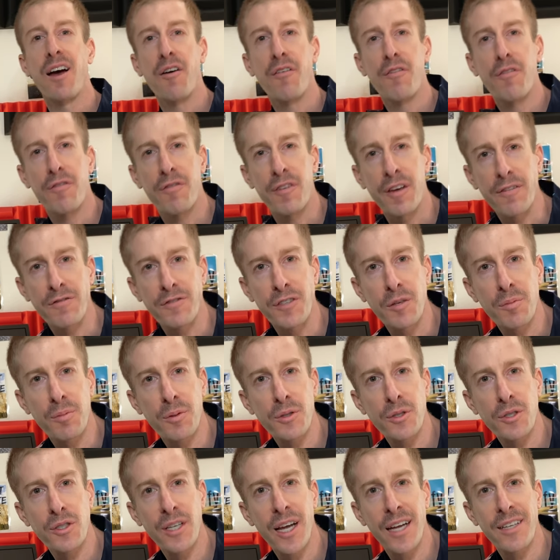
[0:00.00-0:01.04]
fifty
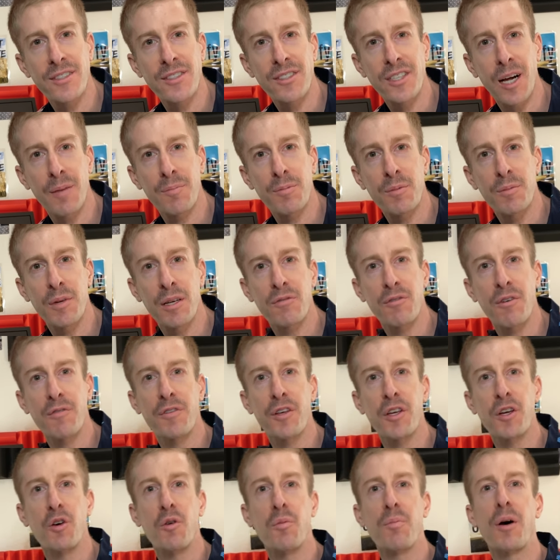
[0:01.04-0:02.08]
percent supplement
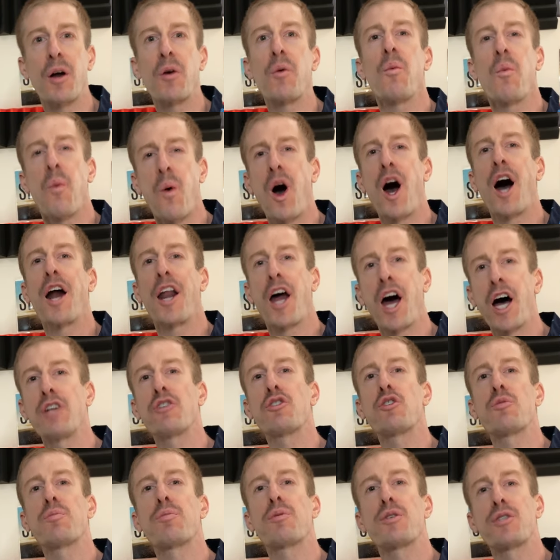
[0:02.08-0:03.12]
review, but one
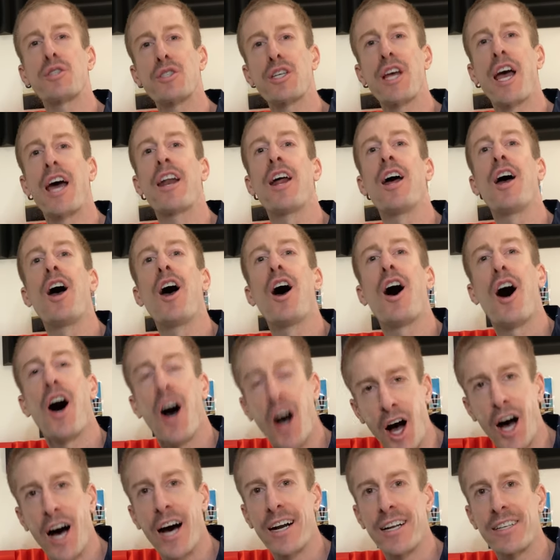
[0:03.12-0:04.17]
hundred percent
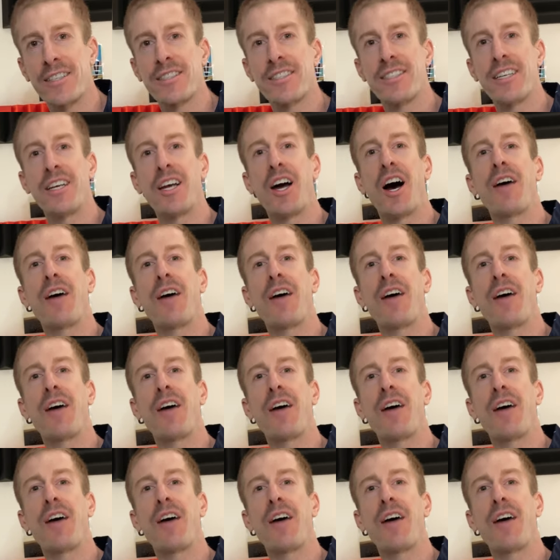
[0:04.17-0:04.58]
honesty.